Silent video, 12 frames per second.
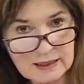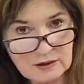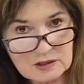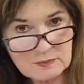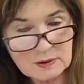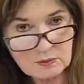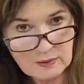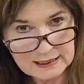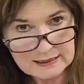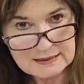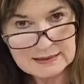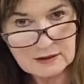else be
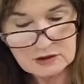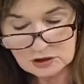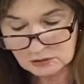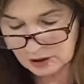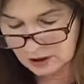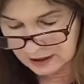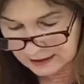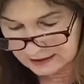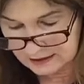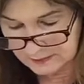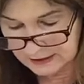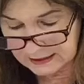reconciled to her
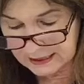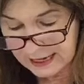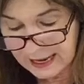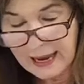husband,